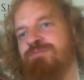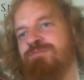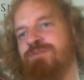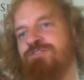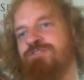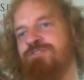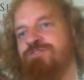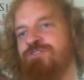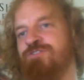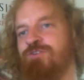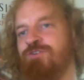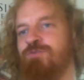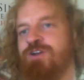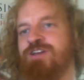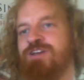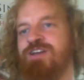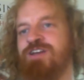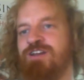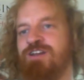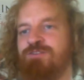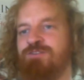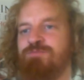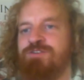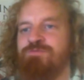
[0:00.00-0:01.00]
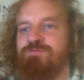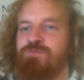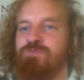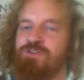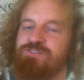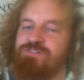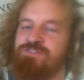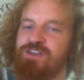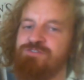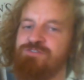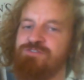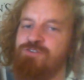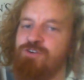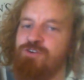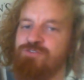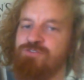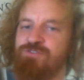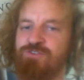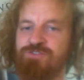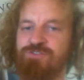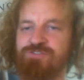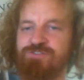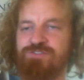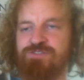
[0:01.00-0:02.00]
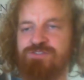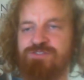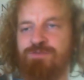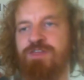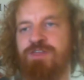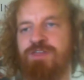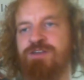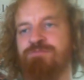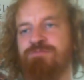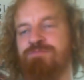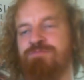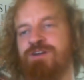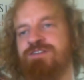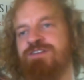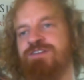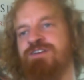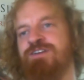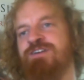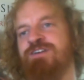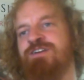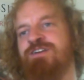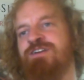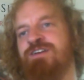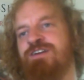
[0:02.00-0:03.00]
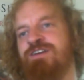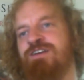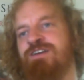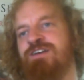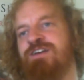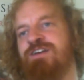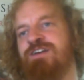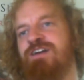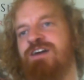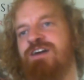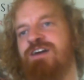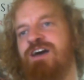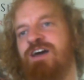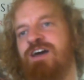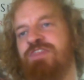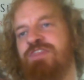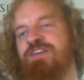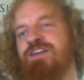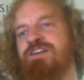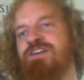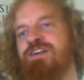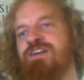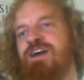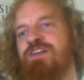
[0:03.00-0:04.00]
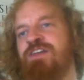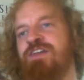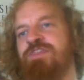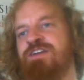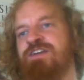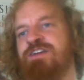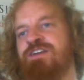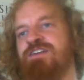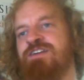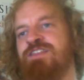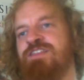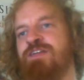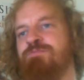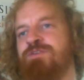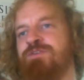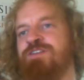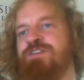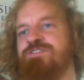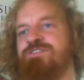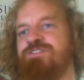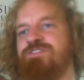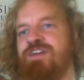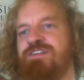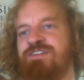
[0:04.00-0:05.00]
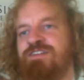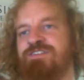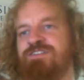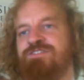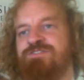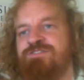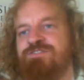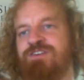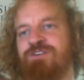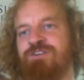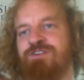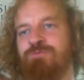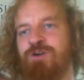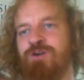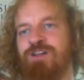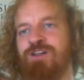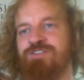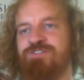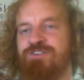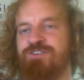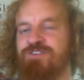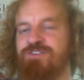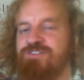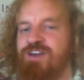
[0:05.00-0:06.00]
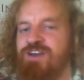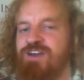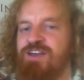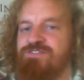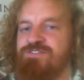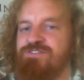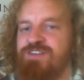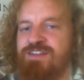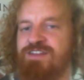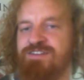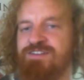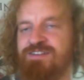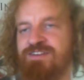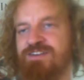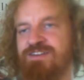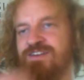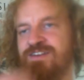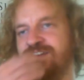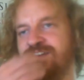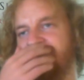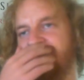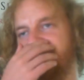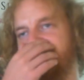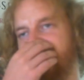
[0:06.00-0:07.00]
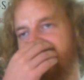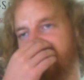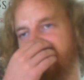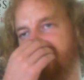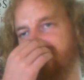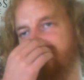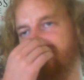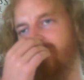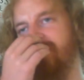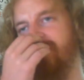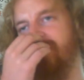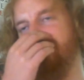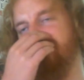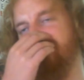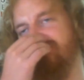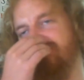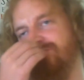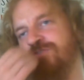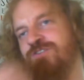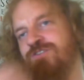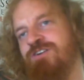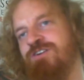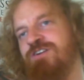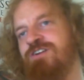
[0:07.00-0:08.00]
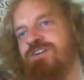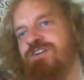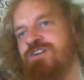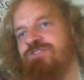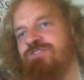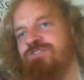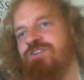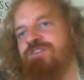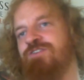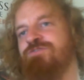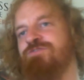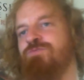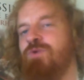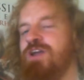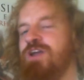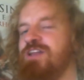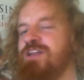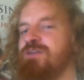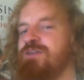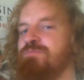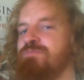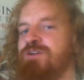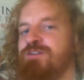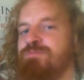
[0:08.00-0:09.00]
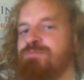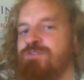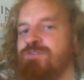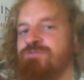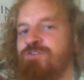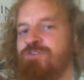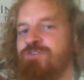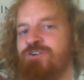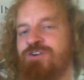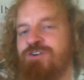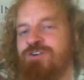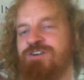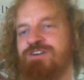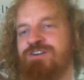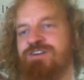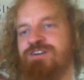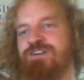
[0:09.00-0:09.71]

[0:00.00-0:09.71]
if you don't want to kill him, it will take 4 turns or something. But I think that means that it's well synergized. That you have to wait a bit before,